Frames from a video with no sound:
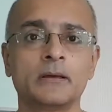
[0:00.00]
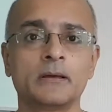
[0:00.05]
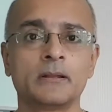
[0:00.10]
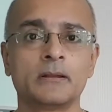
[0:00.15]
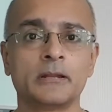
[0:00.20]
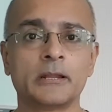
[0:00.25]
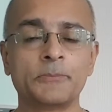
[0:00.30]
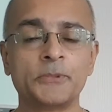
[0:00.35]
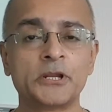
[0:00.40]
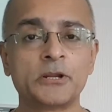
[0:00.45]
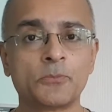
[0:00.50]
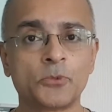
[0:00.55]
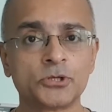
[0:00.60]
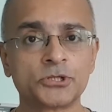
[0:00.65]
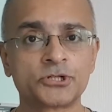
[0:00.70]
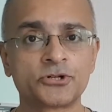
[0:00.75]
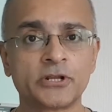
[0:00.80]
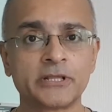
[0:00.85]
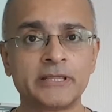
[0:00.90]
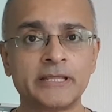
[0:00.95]
Let me
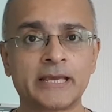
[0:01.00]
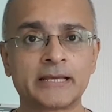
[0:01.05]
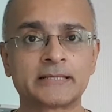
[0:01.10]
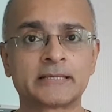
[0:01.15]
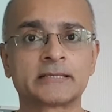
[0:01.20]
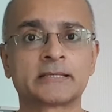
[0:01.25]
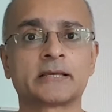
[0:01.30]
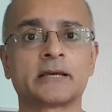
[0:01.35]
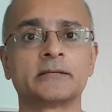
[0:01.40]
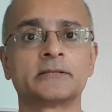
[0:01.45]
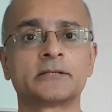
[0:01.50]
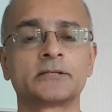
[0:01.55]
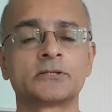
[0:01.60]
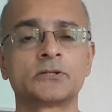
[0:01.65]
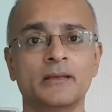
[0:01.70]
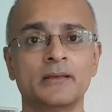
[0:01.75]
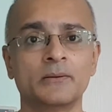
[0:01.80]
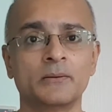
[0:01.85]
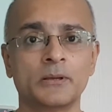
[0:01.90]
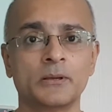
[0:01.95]
demonstrate the exercises.
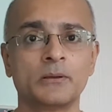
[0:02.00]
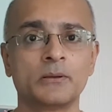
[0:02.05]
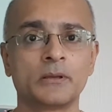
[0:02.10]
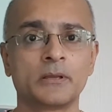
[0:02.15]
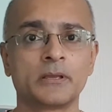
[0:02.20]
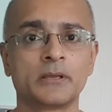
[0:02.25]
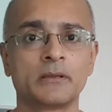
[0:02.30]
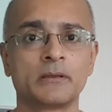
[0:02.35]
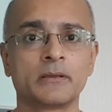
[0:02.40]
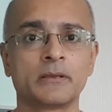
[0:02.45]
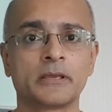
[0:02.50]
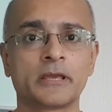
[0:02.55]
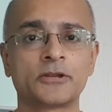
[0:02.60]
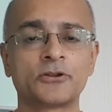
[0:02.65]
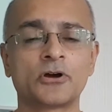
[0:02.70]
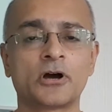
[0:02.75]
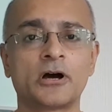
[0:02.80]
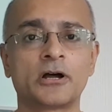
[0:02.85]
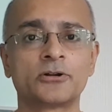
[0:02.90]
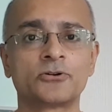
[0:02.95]
Get
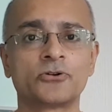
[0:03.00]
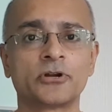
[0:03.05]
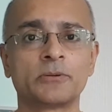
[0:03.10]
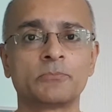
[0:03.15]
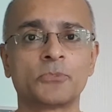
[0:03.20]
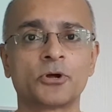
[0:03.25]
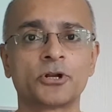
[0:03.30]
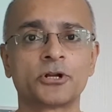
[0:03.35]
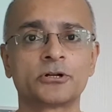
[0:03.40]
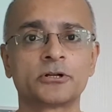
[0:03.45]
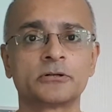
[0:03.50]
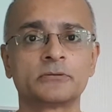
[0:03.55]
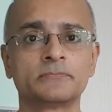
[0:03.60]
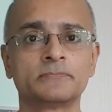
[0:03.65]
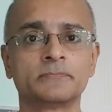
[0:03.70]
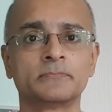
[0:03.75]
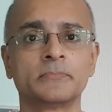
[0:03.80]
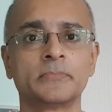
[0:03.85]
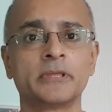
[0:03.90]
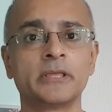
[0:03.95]
your heart rate monitor,
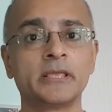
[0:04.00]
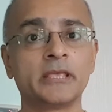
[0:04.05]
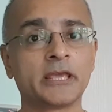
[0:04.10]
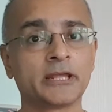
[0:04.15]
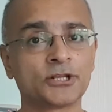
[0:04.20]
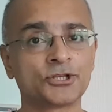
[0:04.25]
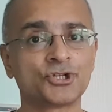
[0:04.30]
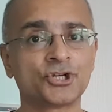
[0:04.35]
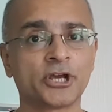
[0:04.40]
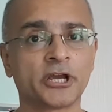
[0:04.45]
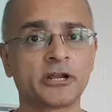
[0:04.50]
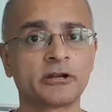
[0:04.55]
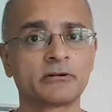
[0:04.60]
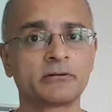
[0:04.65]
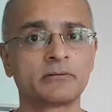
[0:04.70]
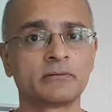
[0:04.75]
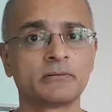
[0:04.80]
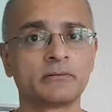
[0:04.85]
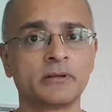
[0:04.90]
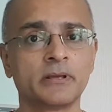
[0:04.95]
get a chair,
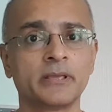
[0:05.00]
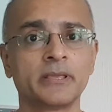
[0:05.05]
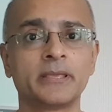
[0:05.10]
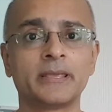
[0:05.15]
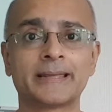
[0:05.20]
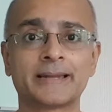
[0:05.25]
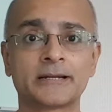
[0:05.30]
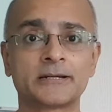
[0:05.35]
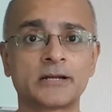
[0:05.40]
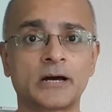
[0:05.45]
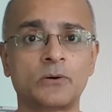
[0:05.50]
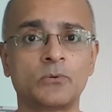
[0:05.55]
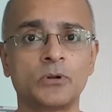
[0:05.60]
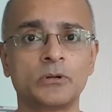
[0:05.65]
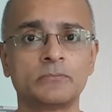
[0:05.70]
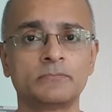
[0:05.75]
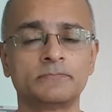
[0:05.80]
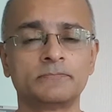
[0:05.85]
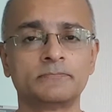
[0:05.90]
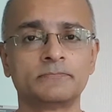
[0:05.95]
get a
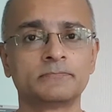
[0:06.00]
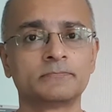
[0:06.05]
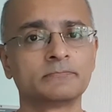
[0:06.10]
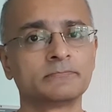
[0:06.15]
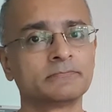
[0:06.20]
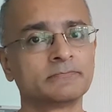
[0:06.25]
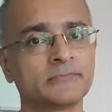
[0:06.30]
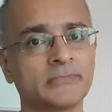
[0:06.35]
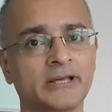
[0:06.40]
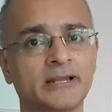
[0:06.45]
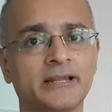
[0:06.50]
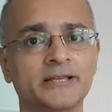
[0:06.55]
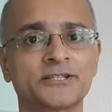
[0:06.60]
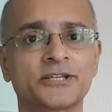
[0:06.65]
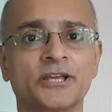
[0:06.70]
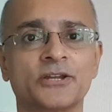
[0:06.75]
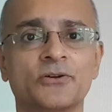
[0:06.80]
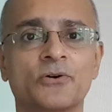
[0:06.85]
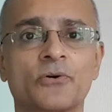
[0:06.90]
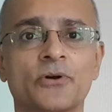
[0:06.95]
towel, and let's
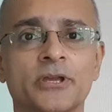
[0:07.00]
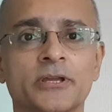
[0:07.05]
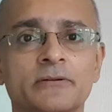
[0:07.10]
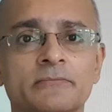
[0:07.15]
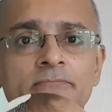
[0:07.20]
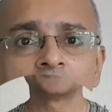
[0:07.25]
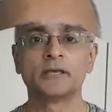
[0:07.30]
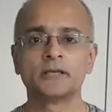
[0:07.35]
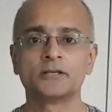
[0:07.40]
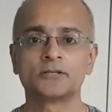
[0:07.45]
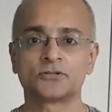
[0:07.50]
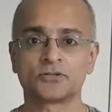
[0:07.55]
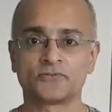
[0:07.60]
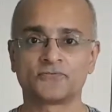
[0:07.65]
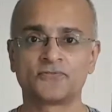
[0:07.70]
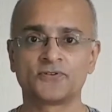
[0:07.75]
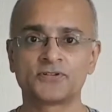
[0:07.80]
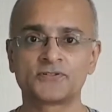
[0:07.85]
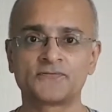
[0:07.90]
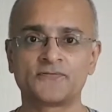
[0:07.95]
get going. So the
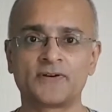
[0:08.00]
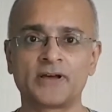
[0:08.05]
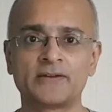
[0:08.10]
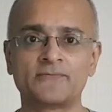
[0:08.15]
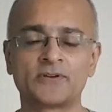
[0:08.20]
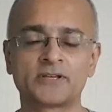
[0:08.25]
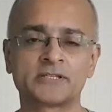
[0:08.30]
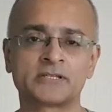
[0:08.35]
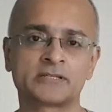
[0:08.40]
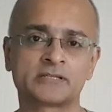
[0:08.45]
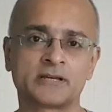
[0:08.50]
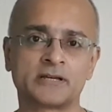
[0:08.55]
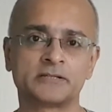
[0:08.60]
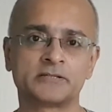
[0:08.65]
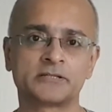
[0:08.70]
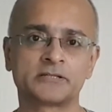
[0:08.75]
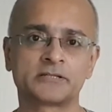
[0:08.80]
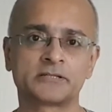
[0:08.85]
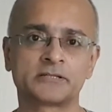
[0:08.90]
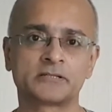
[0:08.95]
first 5
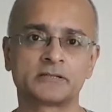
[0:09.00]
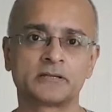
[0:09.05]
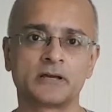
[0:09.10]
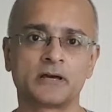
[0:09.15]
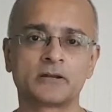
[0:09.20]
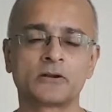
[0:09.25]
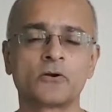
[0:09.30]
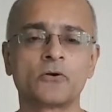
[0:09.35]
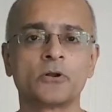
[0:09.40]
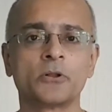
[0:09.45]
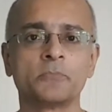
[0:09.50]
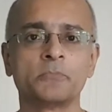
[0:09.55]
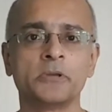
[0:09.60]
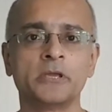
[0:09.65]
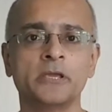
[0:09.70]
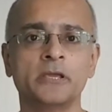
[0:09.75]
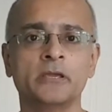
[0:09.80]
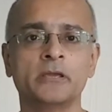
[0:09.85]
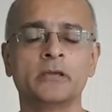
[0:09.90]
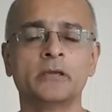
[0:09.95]
exercises are going to
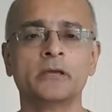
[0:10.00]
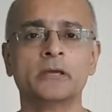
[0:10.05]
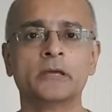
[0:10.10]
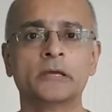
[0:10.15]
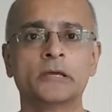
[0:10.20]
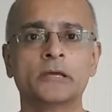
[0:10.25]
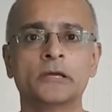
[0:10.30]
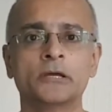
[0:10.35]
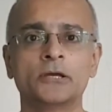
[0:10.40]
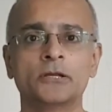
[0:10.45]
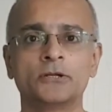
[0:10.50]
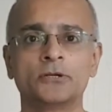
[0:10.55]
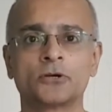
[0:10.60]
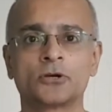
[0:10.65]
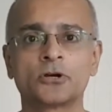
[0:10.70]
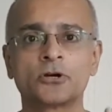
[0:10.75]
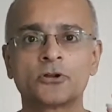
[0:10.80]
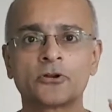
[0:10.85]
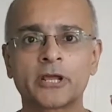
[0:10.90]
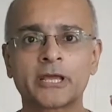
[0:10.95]
be to
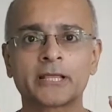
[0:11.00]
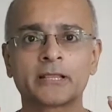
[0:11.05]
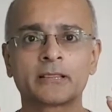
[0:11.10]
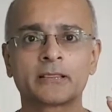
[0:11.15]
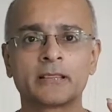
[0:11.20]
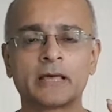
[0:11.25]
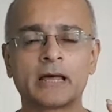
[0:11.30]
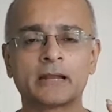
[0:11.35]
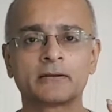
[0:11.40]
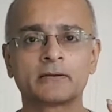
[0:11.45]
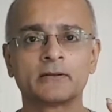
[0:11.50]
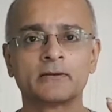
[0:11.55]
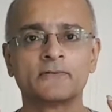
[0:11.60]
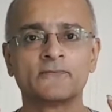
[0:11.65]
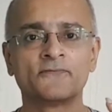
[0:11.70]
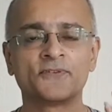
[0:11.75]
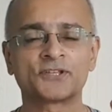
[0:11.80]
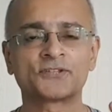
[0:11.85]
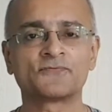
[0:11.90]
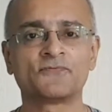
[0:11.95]
correct that
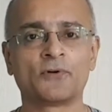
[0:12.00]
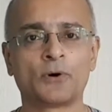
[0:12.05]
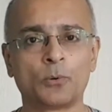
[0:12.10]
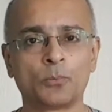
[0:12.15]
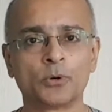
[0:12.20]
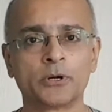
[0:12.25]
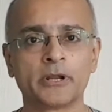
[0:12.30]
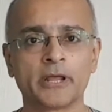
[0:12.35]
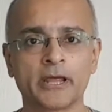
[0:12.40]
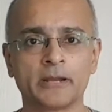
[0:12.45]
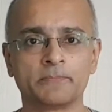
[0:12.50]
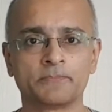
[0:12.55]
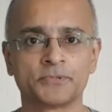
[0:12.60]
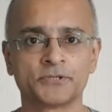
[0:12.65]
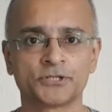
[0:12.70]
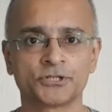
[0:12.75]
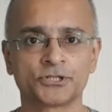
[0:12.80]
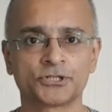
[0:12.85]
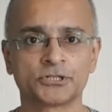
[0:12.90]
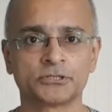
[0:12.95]
fixed forward head
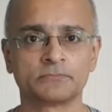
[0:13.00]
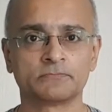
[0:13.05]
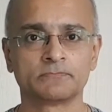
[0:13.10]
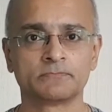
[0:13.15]
position.